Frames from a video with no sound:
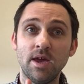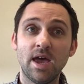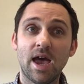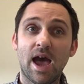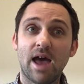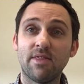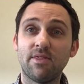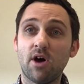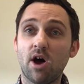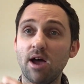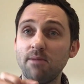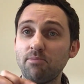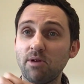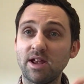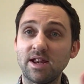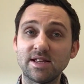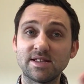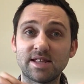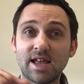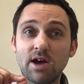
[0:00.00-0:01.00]
and I break
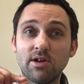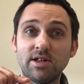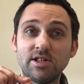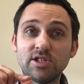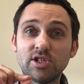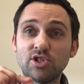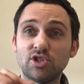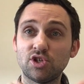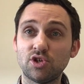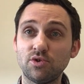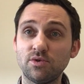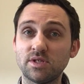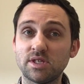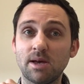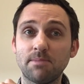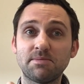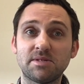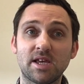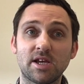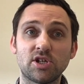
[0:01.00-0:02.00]
this down into 2
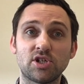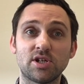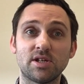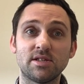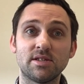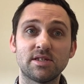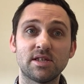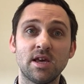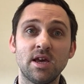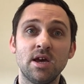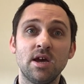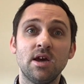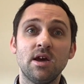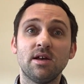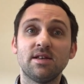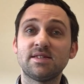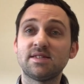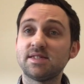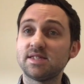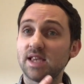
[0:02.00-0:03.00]
subsections.
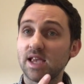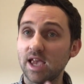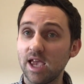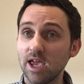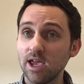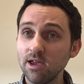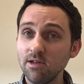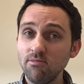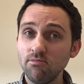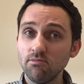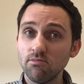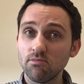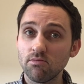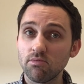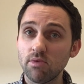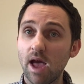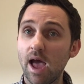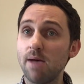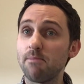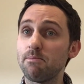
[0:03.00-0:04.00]
singing
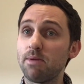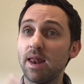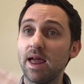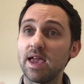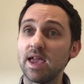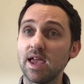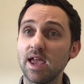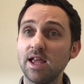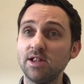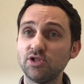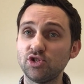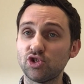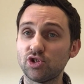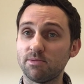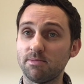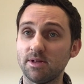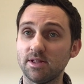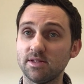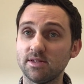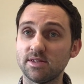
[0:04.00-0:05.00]
and playing
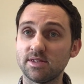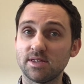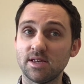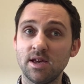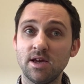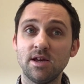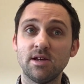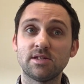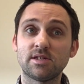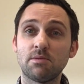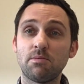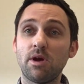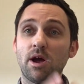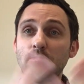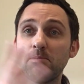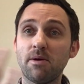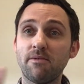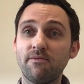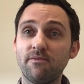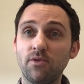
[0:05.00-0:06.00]
instruments. So we are
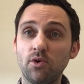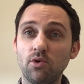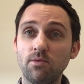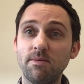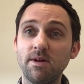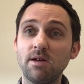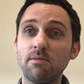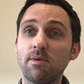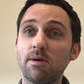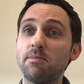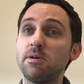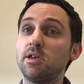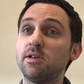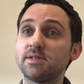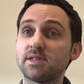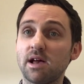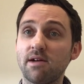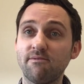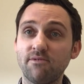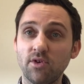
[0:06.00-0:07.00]
performing when we
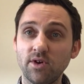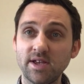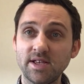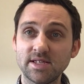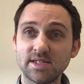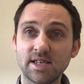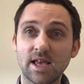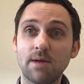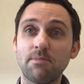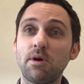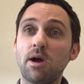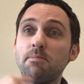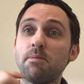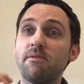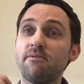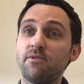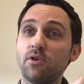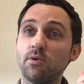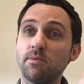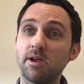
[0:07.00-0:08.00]
use our voice, and we are
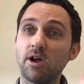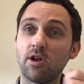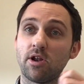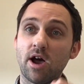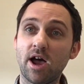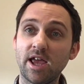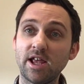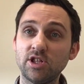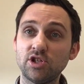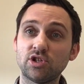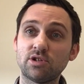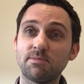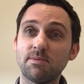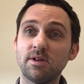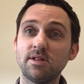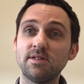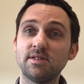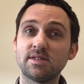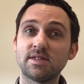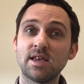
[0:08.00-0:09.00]
performing on our
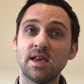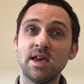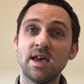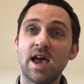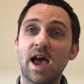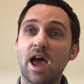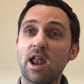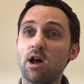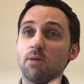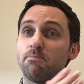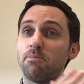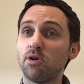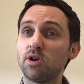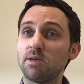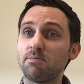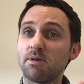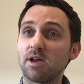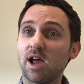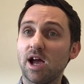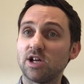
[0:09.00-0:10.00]
instruments, and our body
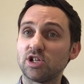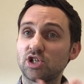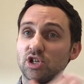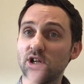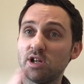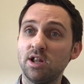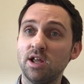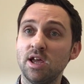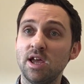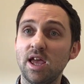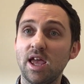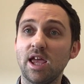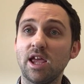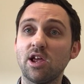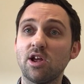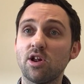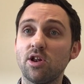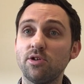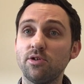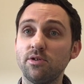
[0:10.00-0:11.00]
percussion
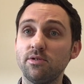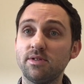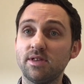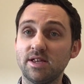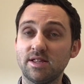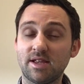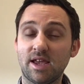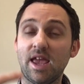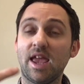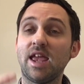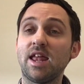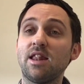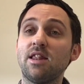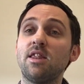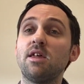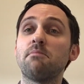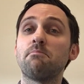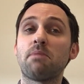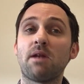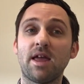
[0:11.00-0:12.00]
included in
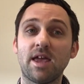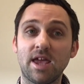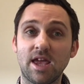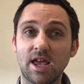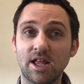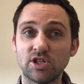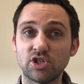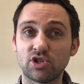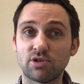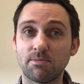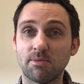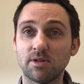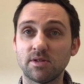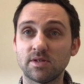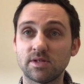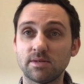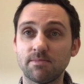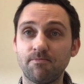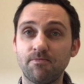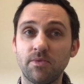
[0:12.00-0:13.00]
playing
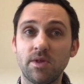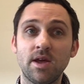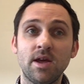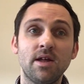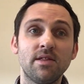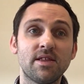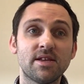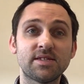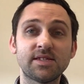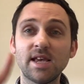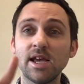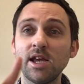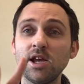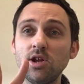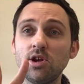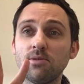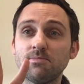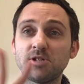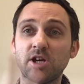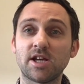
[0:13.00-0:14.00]
instruments. The second
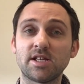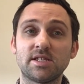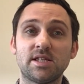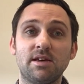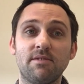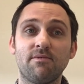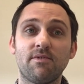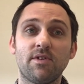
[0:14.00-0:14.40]
objective